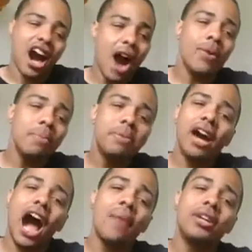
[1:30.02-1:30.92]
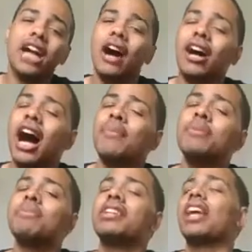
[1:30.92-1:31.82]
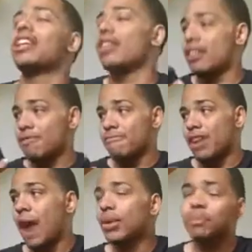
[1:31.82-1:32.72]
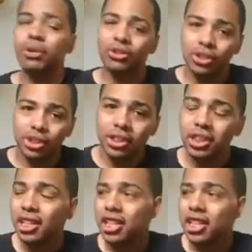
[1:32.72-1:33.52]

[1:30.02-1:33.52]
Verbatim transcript: I'm a bit. I'm a I'm a big like comic book nerd.